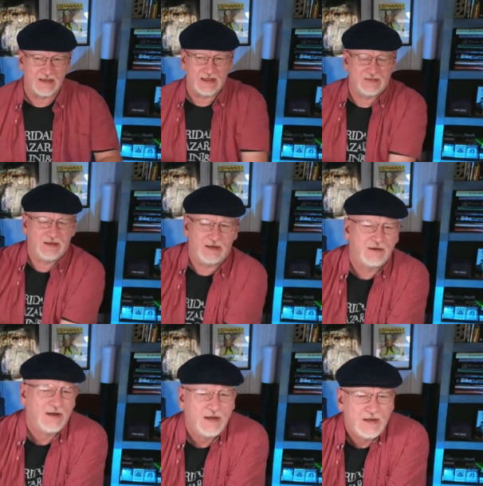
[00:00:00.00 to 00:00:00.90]
to get there.
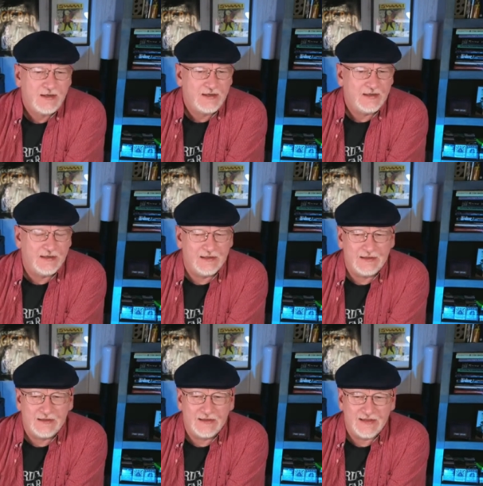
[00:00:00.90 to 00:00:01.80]

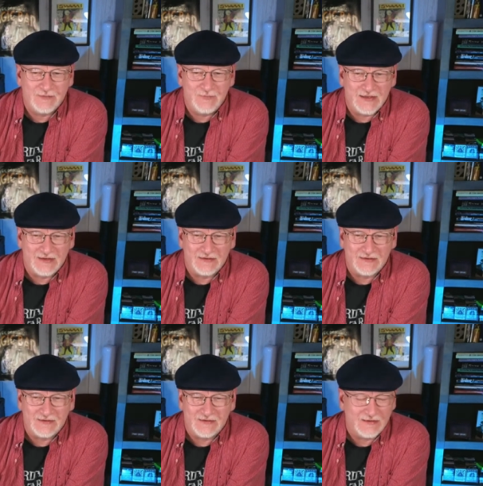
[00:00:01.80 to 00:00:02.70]
And uh, yeah, Ben
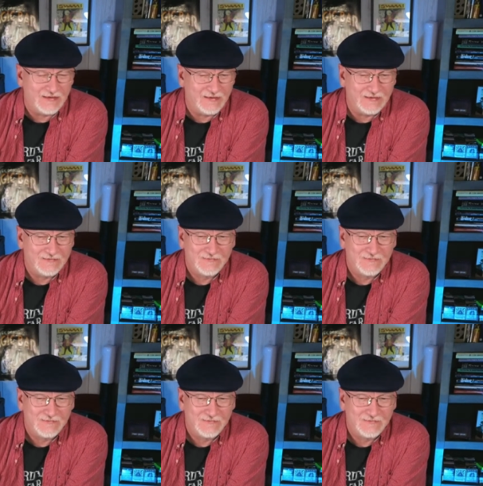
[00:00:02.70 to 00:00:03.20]
and uh,